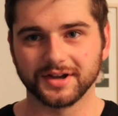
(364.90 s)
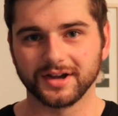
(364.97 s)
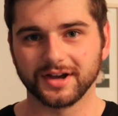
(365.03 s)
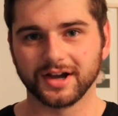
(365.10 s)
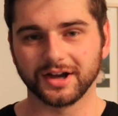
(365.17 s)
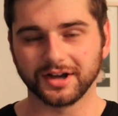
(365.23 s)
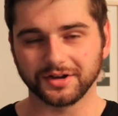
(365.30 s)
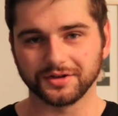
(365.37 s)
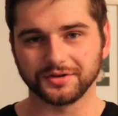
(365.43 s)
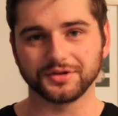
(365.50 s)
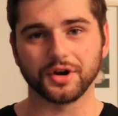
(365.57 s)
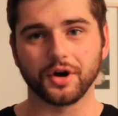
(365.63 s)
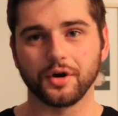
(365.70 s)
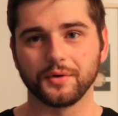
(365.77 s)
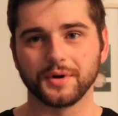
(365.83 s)
a good
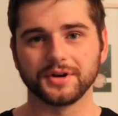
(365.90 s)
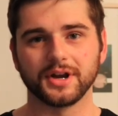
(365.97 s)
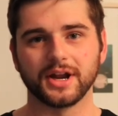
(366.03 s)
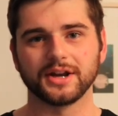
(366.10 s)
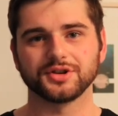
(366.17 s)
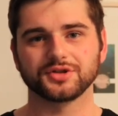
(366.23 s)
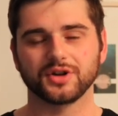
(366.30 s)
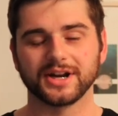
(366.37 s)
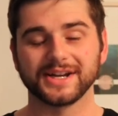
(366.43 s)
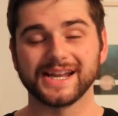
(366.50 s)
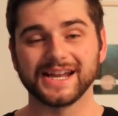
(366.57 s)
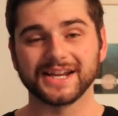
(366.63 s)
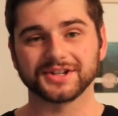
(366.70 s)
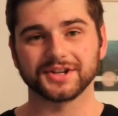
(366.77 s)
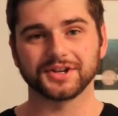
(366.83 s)
go and trying
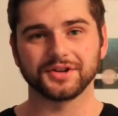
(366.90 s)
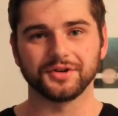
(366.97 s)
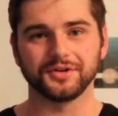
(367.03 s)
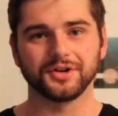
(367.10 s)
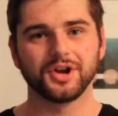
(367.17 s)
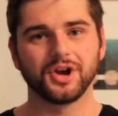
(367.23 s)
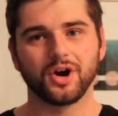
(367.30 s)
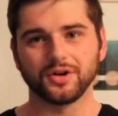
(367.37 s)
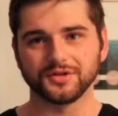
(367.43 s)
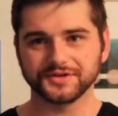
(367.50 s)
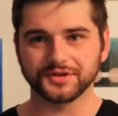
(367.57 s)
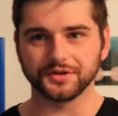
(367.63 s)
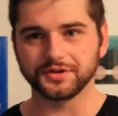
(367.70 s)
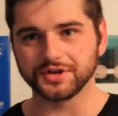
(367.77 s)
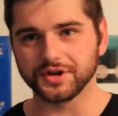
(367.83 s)
to execute on
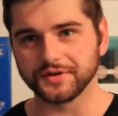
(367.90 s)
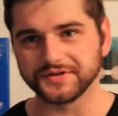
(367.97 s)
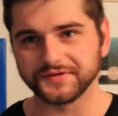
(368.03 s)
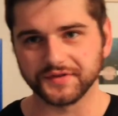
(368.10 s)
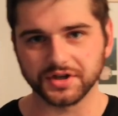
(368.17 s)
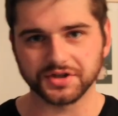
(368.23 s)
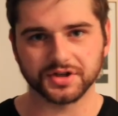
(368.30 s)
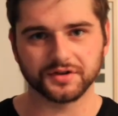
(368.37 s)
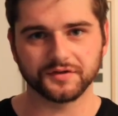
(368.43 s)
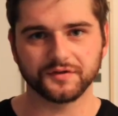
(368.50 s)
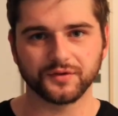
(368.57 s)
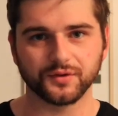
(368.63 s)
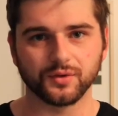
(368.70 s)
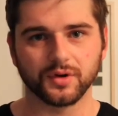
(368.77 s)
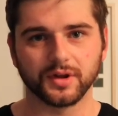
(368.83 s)
Sergio's vision
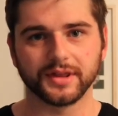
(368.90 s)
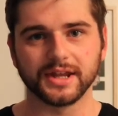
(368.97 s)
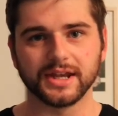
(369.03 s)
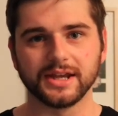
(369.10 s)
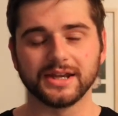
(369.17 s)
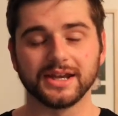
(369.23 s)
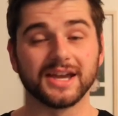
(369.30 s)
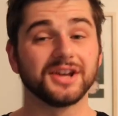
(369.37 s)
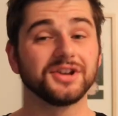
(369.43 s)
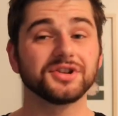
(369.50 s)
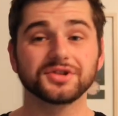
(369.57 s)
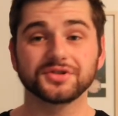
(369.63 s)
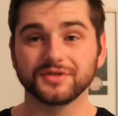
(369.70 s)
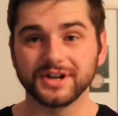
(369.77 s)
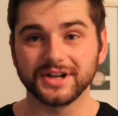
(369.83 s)
for the
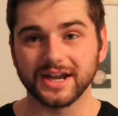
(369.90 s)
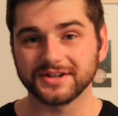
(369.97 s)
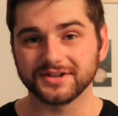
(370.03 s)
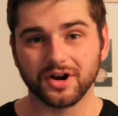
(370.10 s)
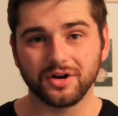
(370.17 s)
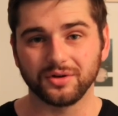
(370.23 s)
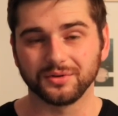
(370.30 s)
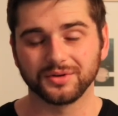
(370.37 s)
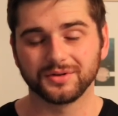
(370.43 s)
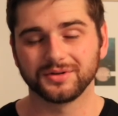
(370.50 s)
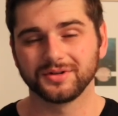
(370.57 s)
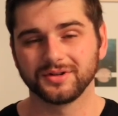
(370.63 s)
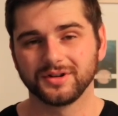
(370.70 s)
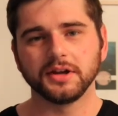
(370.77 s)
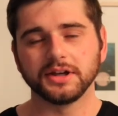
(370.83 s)
industry as a whole.
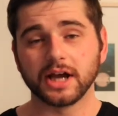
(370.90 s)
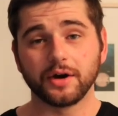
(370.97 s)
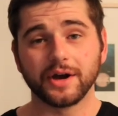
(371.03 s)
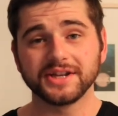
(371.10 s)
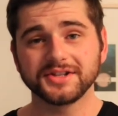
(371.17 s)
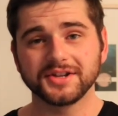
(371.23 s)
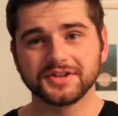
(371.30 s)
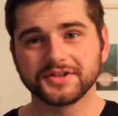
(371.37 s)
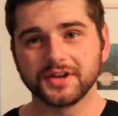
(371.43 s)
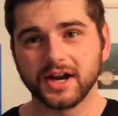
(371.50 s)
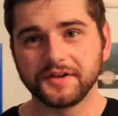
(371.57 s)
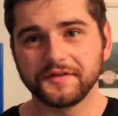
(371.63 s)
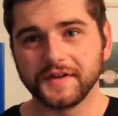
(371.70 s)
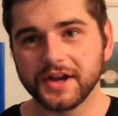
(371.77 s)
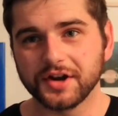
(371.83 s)
Now, as an
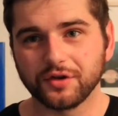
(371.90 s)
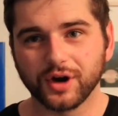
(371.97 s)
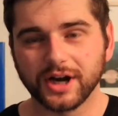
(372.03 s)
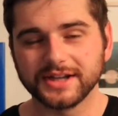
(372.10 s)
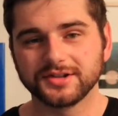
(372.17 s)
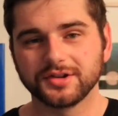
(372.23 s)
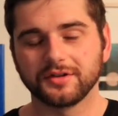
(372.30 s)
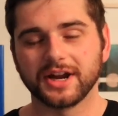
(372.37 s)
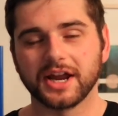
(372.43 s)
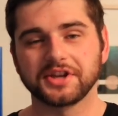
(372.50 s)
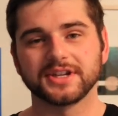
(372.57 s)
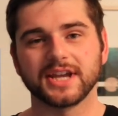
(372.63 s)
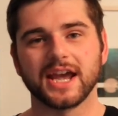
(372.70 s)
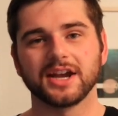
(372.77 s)
aside, Fiat Chrysler is